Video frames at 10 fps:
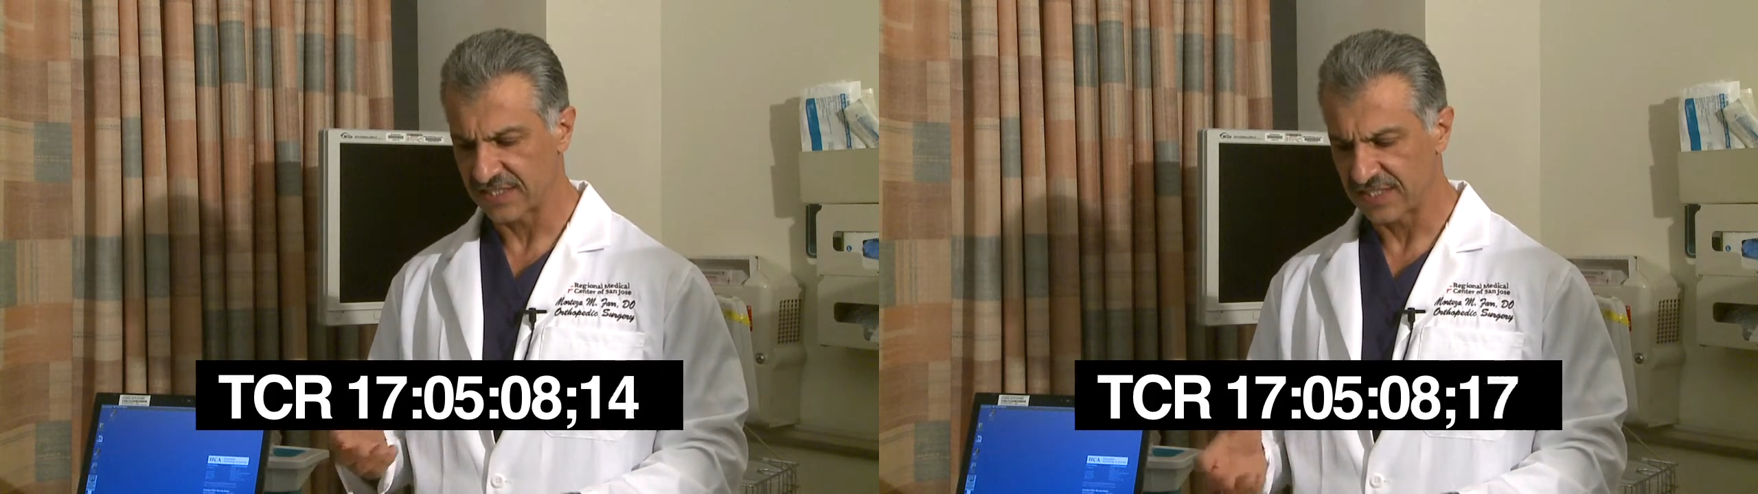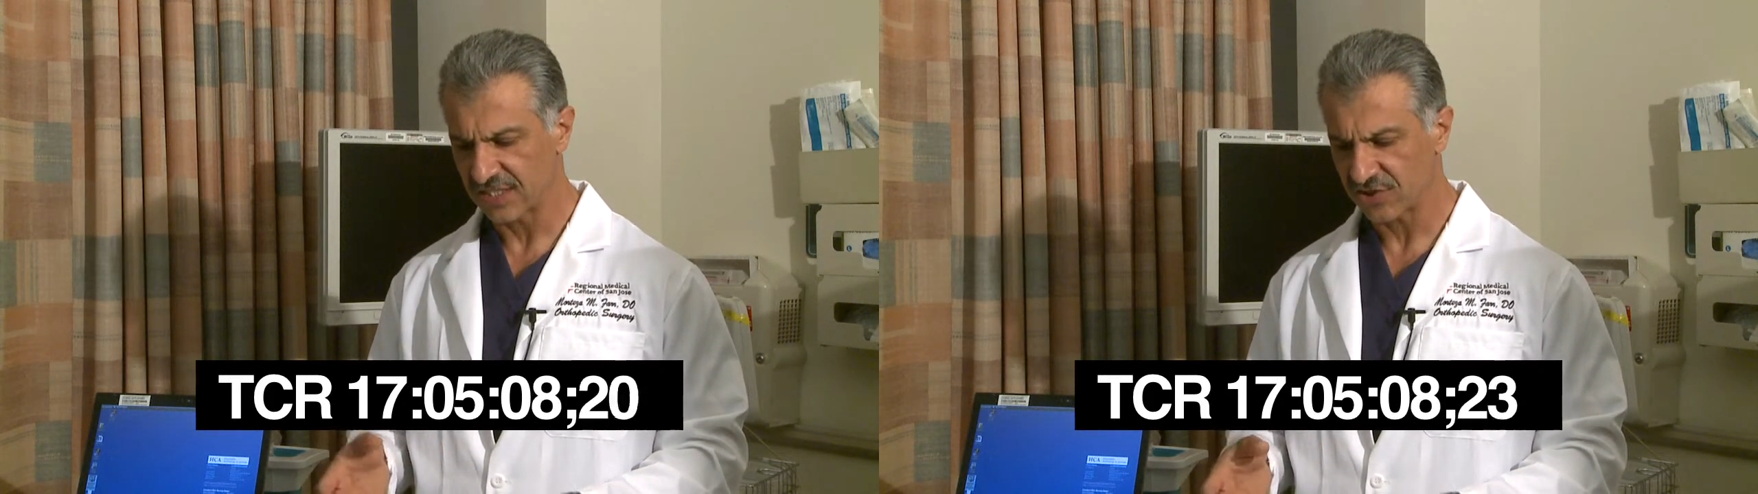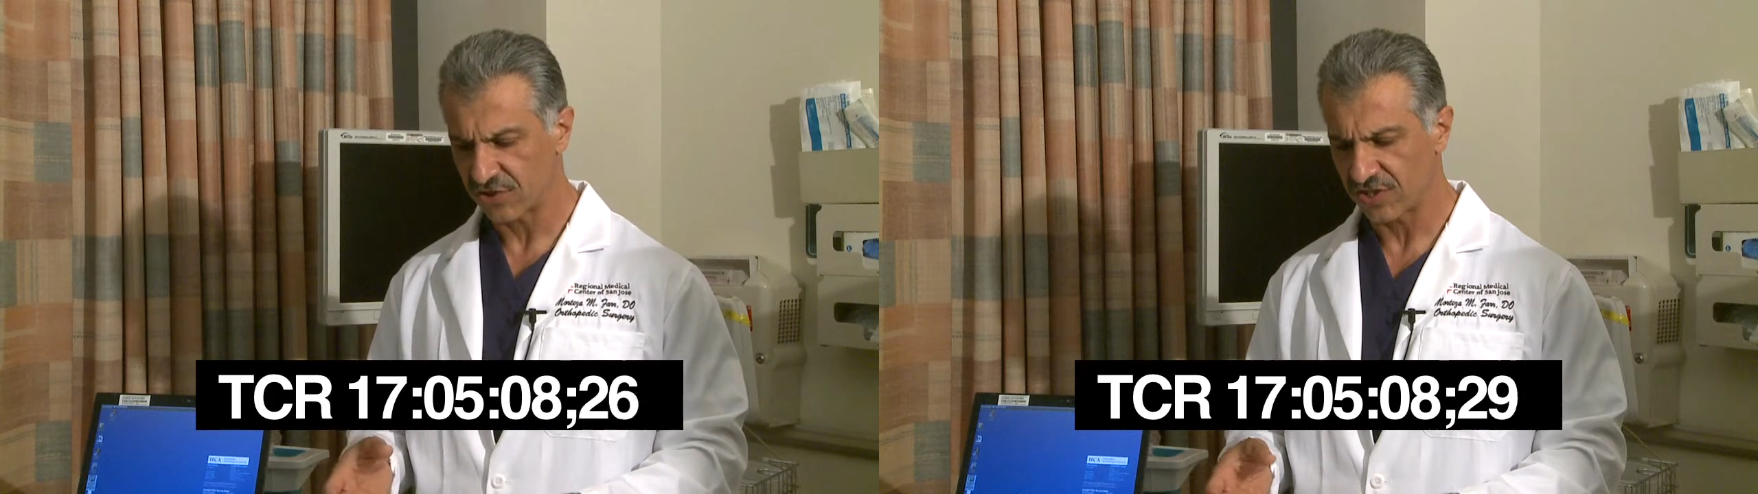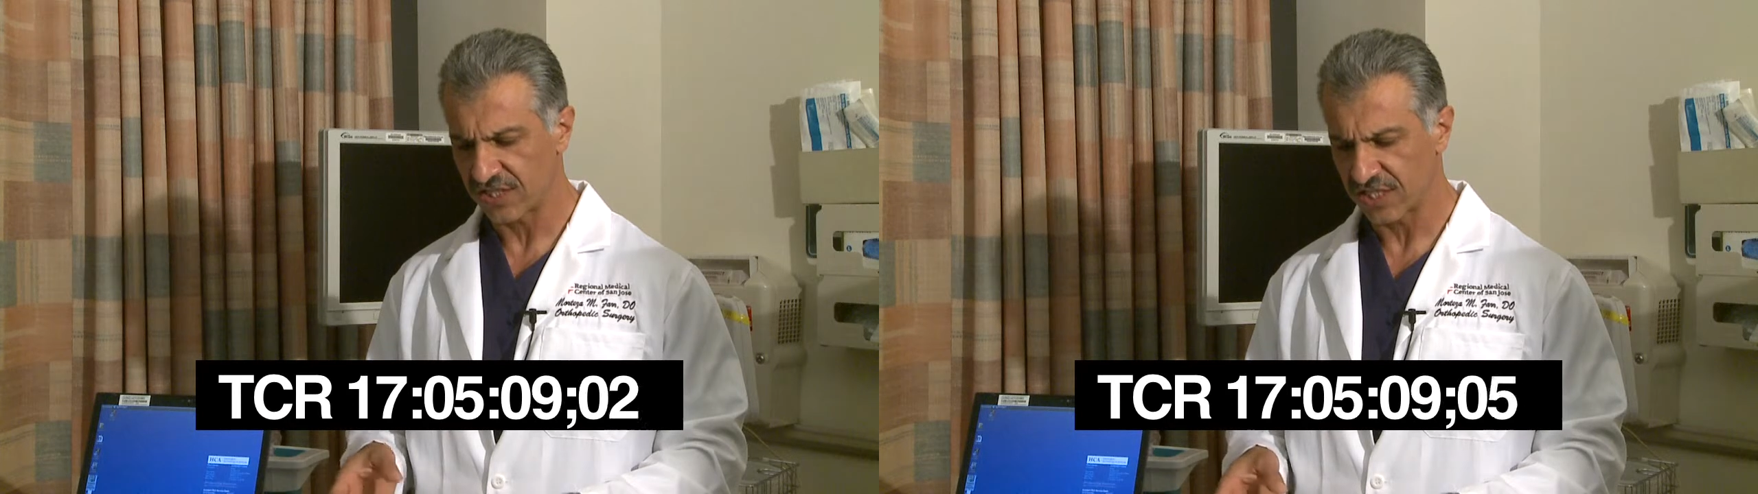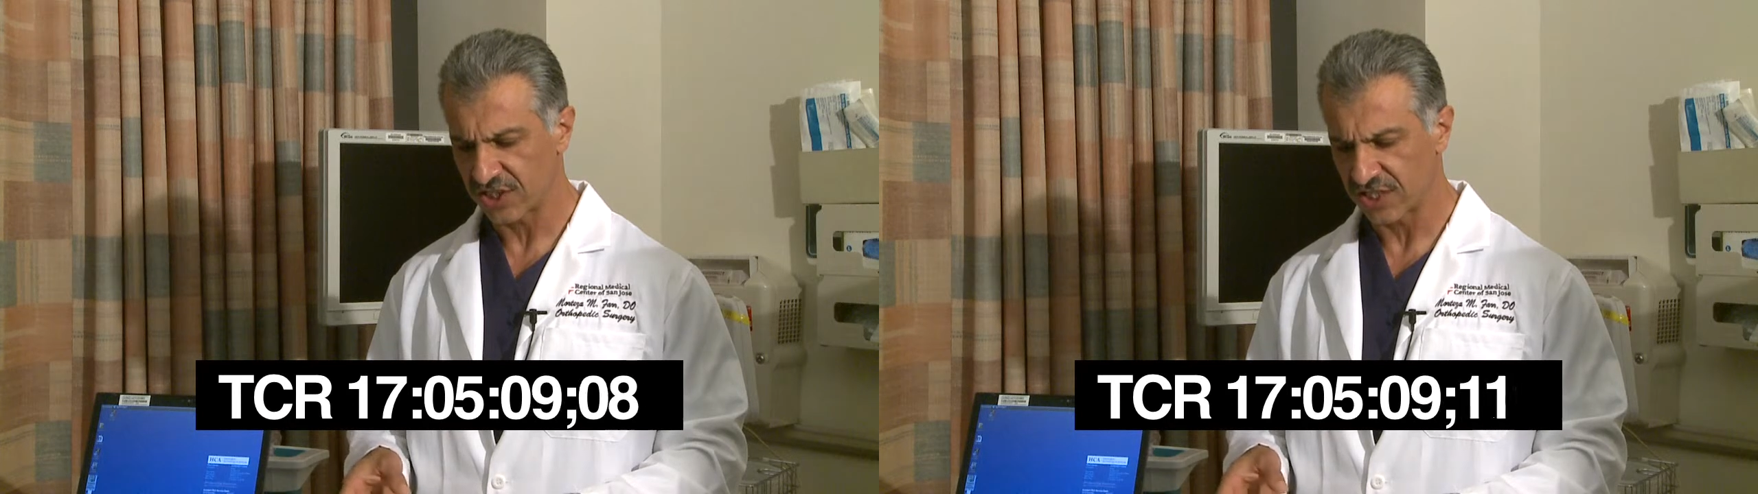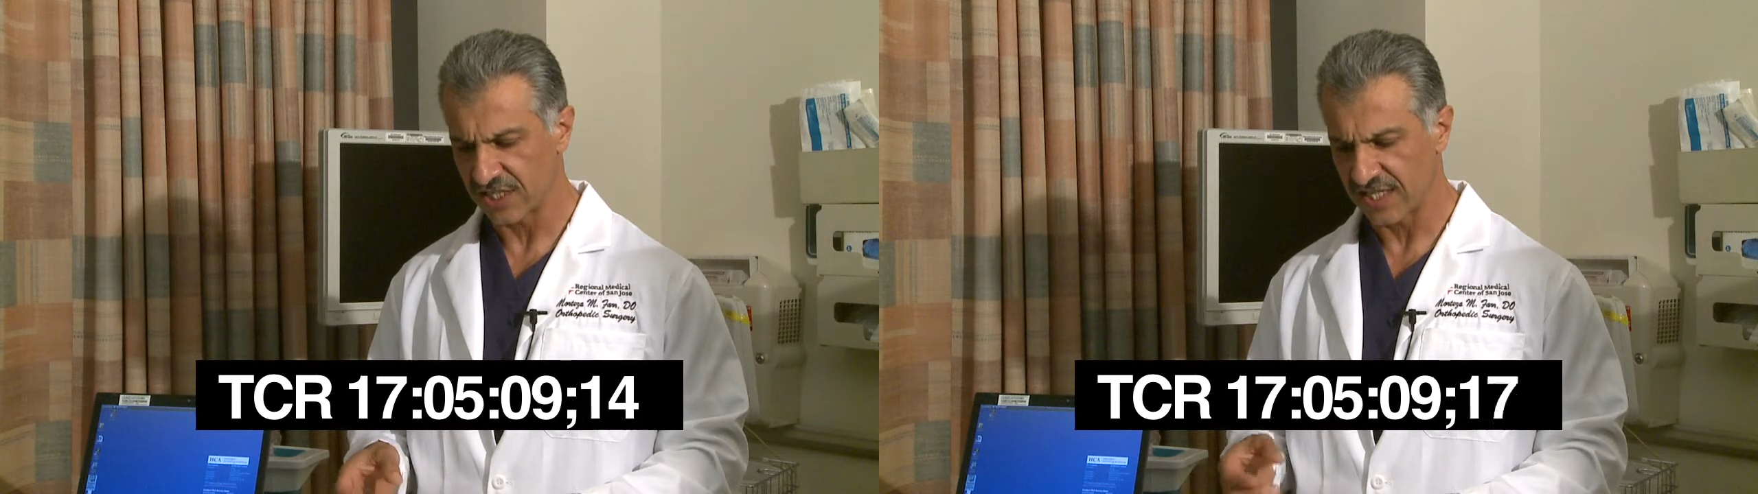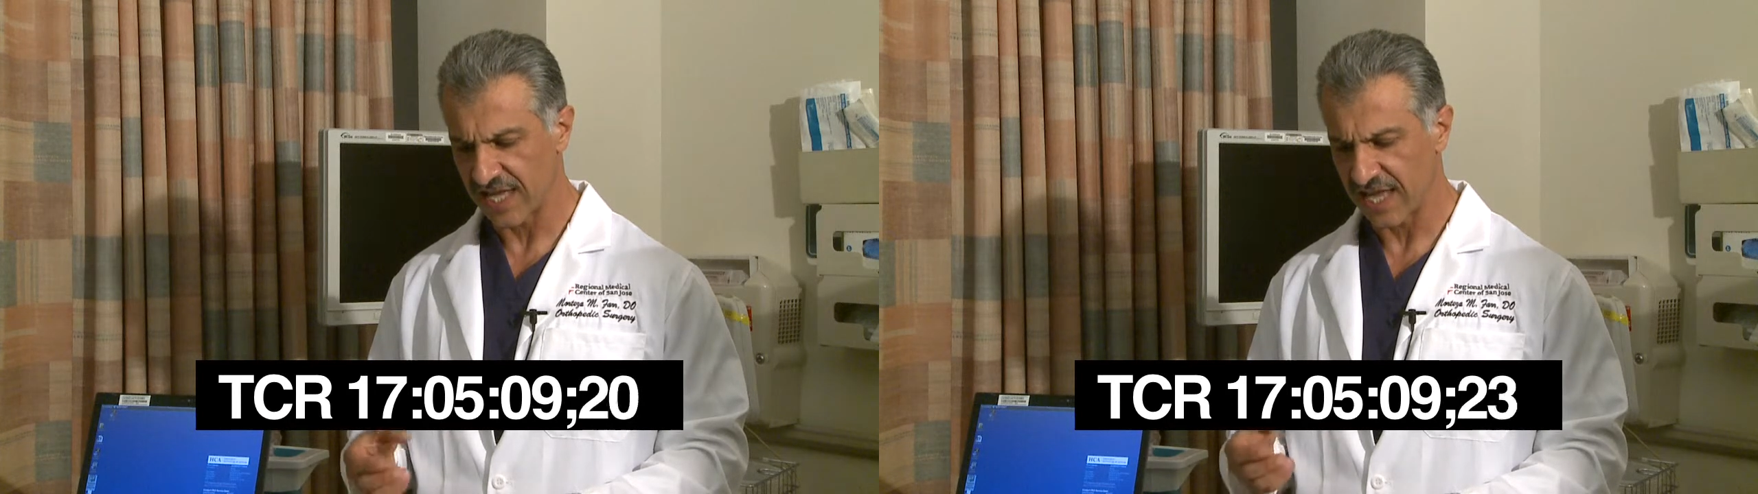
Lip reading: disc herniation